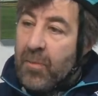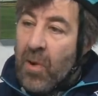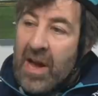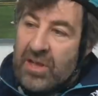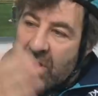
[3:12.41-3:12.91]

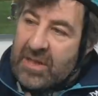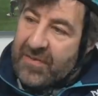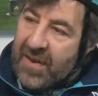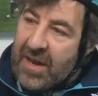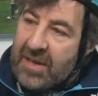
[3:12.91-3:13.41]

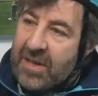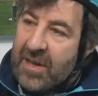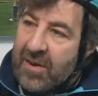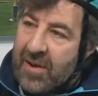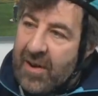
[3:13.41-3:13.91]
branches fell into
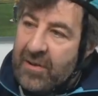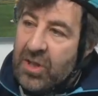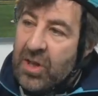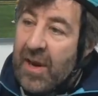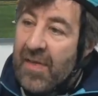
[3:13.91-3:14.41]
their enclosure,